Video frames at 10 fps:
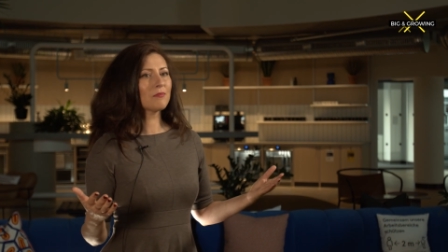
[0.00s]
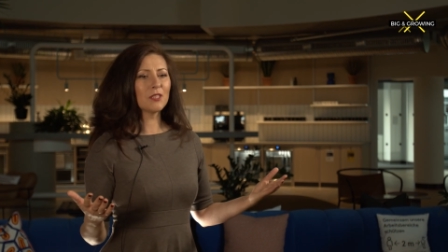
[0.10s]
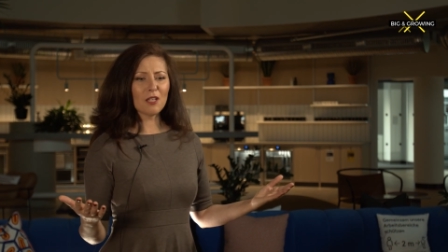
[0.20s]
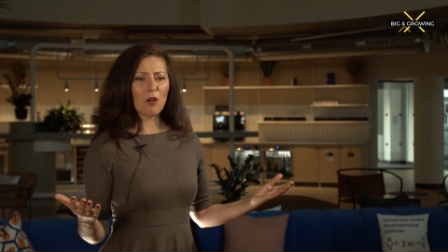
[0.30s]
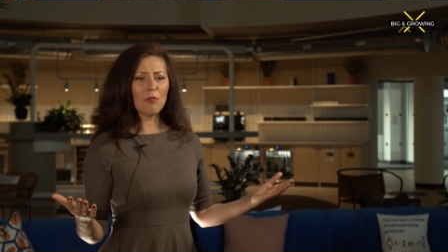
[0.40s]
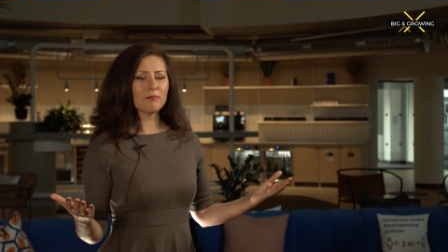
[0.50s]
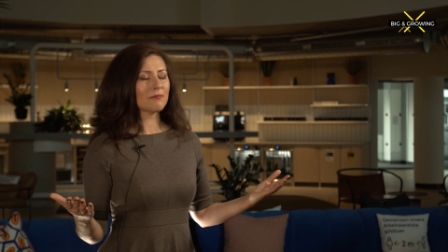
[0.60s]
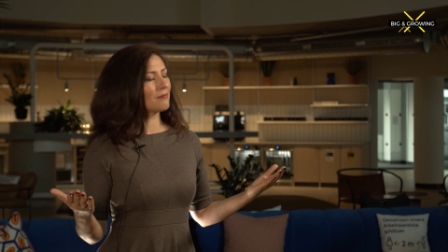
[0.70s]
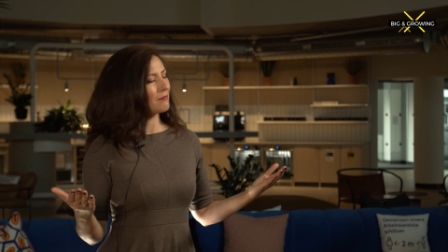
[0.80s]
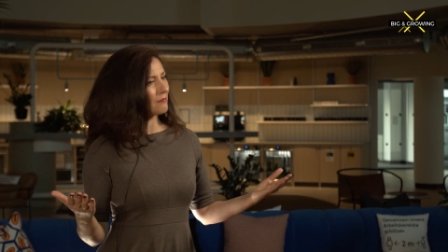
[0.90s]
You know,
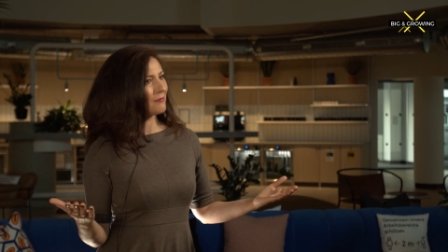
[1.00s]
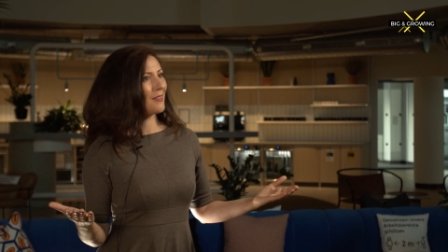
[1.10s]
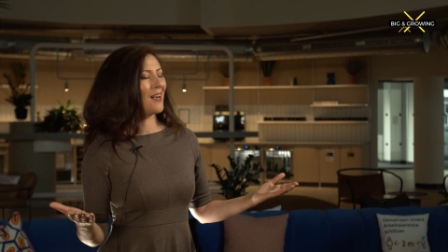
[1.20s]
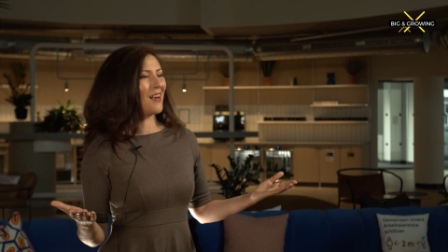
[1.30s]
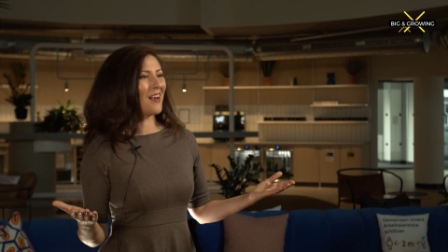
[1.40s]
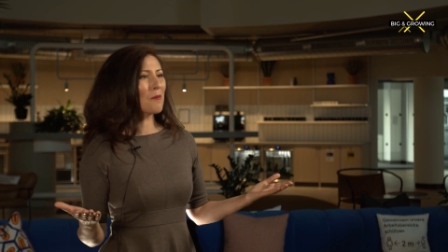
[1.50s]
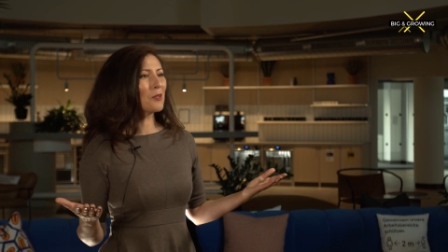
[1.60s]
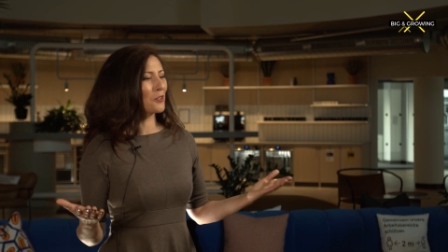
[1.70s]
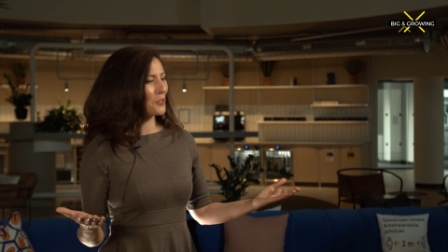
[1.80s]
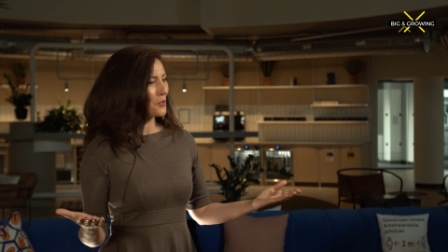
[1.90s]
I'm
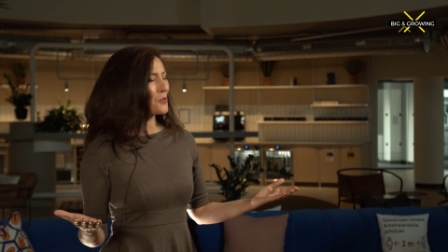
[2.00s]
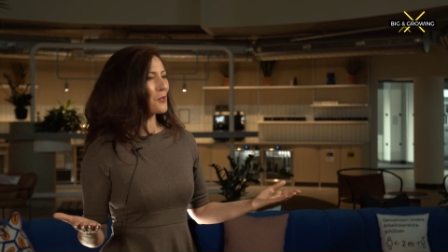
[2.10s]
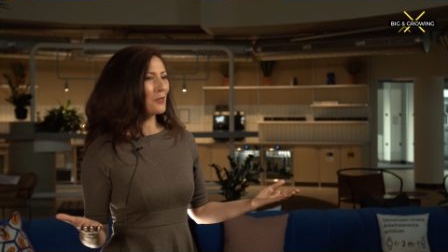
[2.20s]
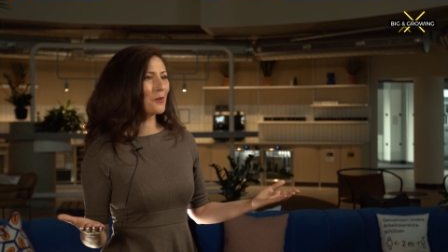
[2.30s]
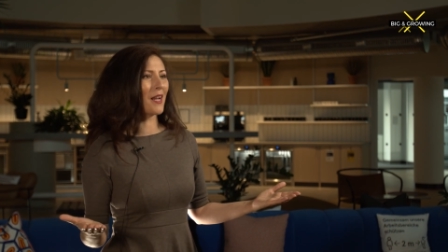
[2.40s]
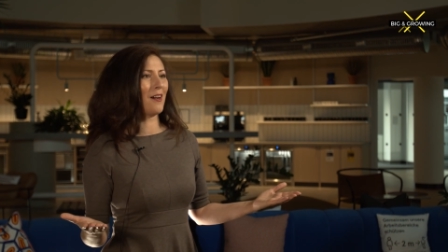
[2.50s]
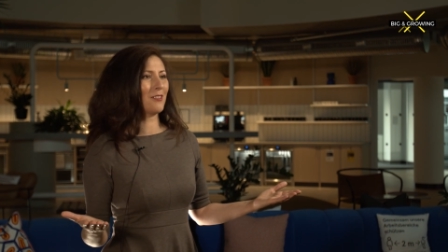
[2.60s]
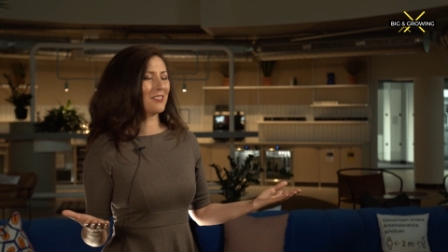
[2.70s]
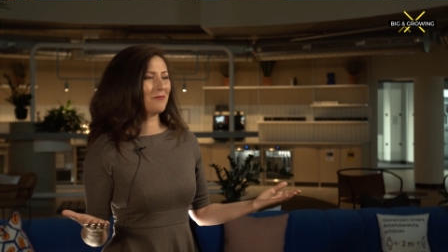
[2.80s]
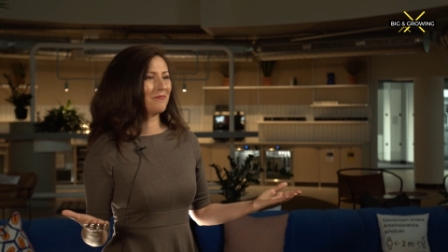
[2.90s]
on a neutral ground.